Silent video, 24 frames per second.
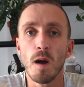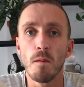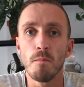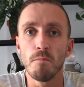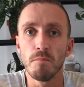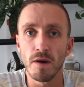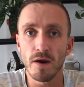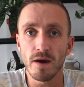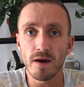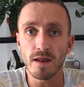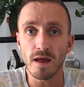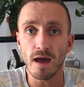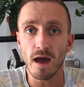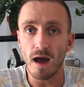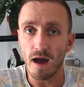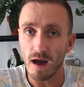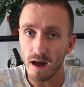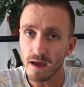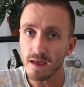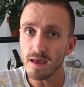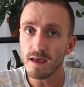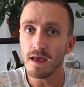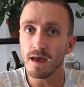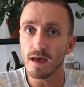But
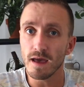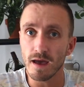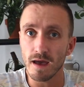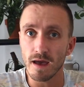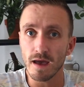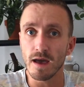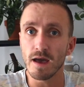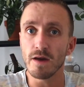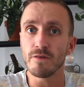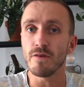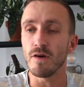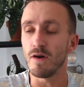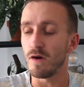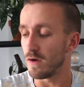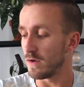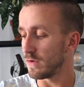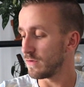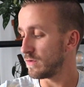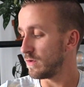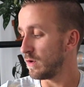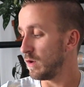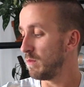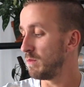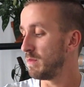I have
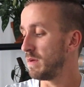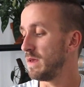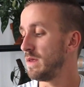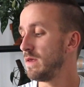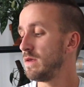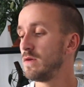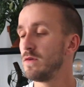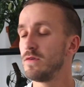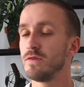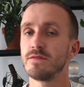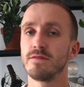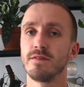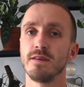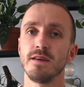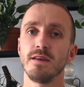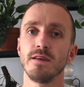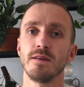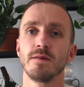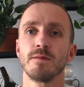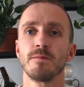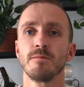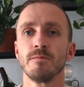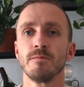also been using